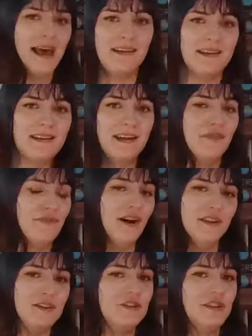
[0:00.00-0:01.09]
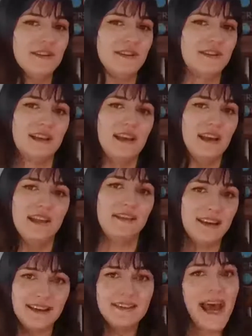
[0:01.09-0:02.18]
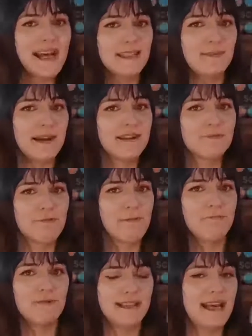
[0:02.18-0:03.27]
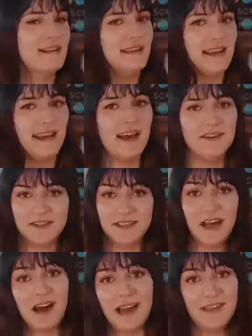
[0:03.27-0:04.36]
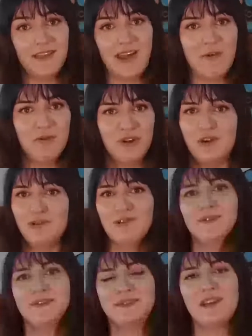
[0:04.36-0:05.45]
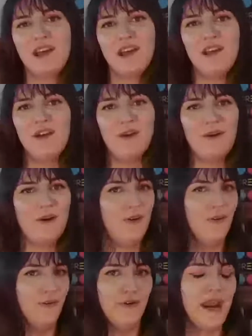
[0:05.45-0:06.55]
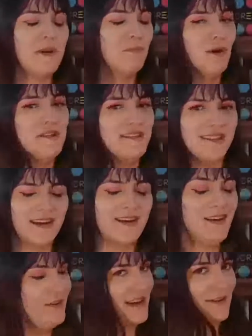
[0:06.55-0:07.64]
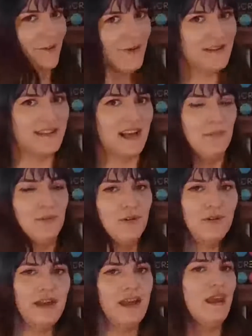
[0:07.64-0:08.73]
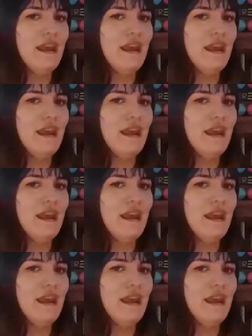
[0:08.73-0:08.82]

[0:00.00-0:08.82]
add any advantages. These aspects represent the die that they will use. For a monster, for example,